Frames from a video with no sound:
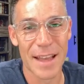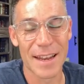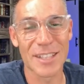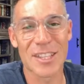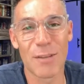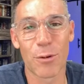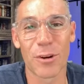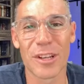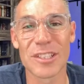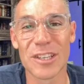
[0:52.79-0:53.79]
Now today, we are
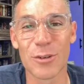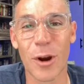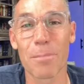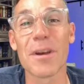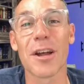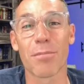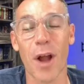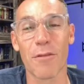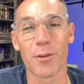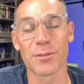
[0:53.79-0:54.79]
continuing our Pick of
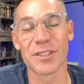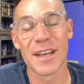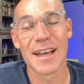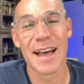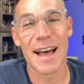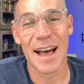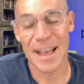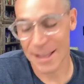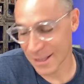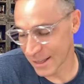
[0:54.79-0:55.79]
Proverbs
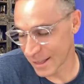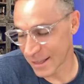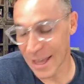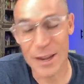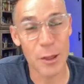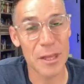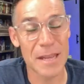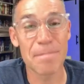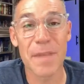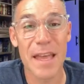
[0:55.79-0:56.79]
kind of
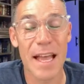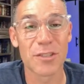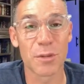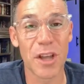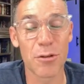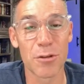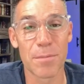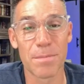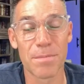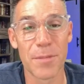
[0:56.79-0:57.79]
theme as we go
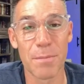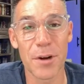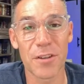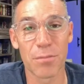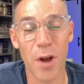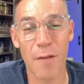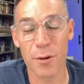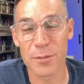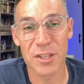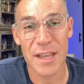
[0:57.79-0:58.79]
through the book of
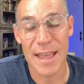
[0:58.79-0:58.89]
Proverbs,